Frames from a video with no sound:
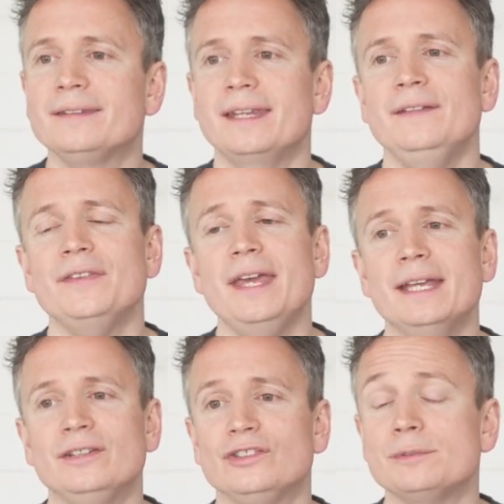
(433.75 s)
and save the
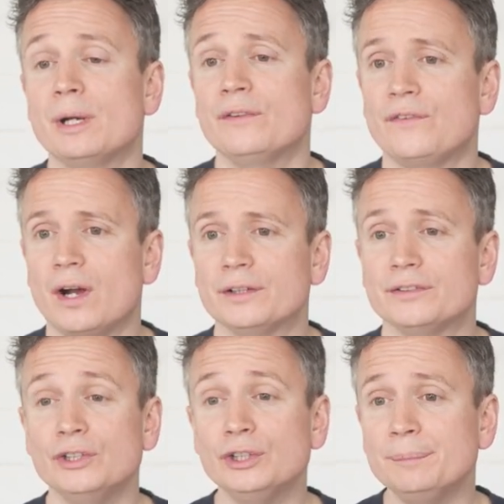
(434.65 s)
HTML
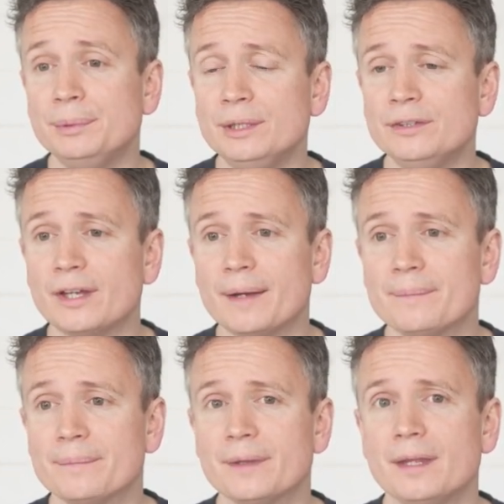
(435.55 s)
file to your
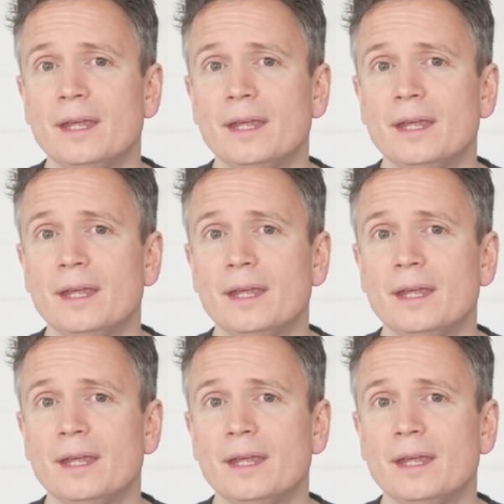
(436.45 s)
computer.